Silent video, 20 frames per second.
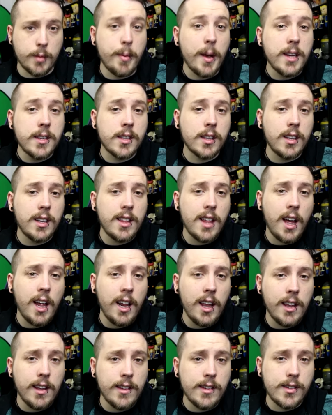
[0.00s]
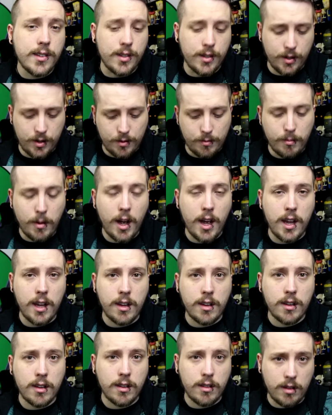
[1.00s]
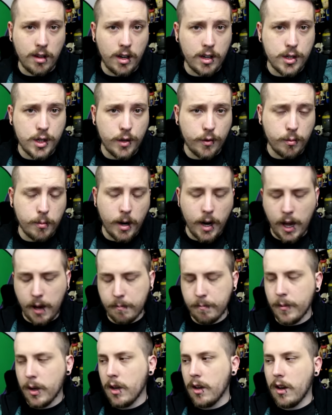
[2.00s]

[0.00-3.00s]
So basically that is my kanji for my name.